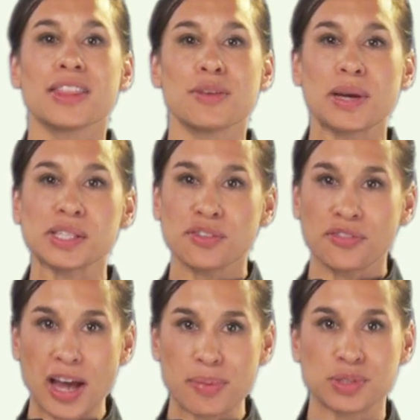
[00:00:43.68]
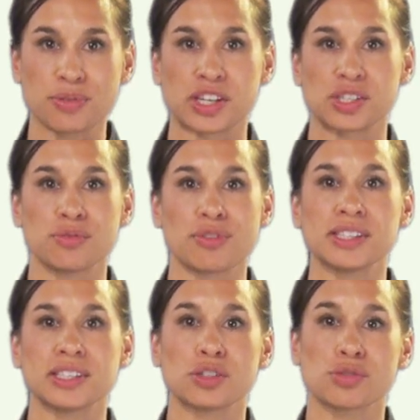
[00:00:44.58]
The muscle fiber direction
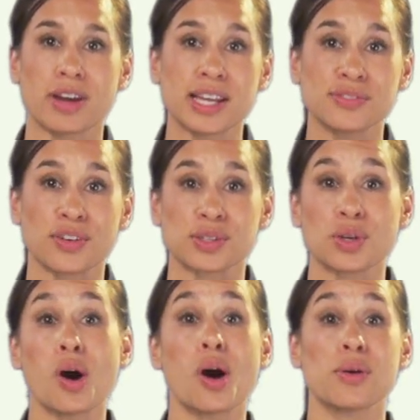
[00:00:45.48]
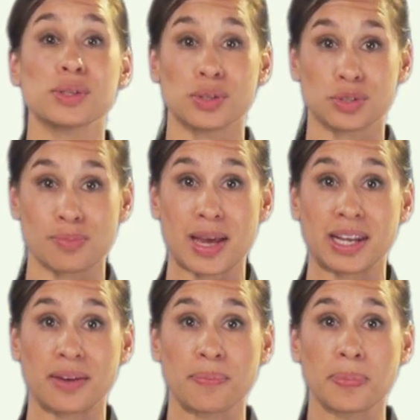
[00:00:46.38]
runs in a transverse or horizontal manner.